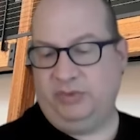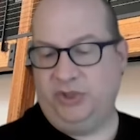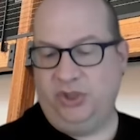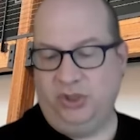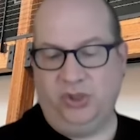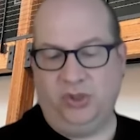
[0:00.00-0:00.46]
and
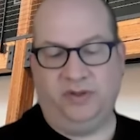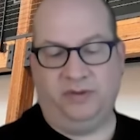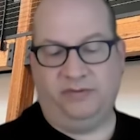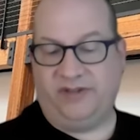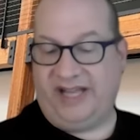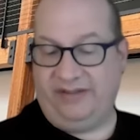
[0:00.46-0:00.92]
there was
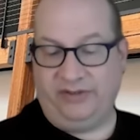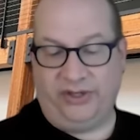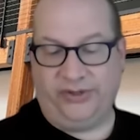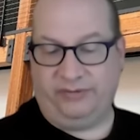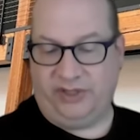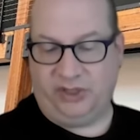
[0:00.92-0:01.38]
you and 5
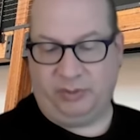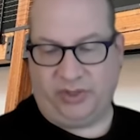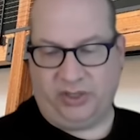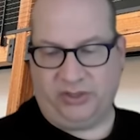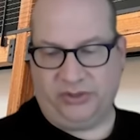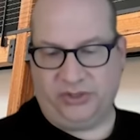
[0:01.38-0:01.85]
other
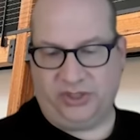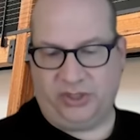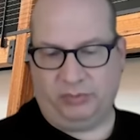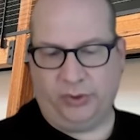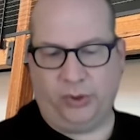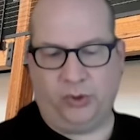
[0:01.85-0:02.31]
vendor partners
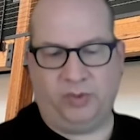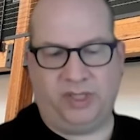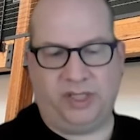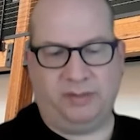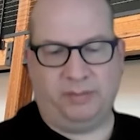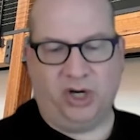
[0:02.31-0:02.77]
in the
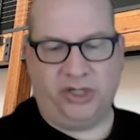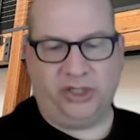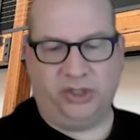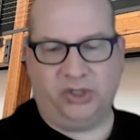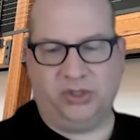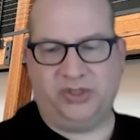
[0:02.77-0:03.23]
room and then the
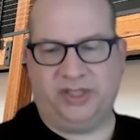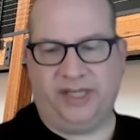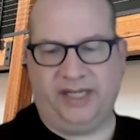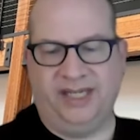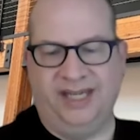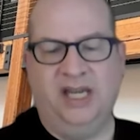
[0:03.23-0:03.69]
marketers,
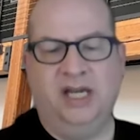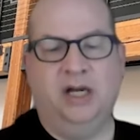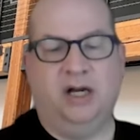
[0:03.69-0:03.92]
and like,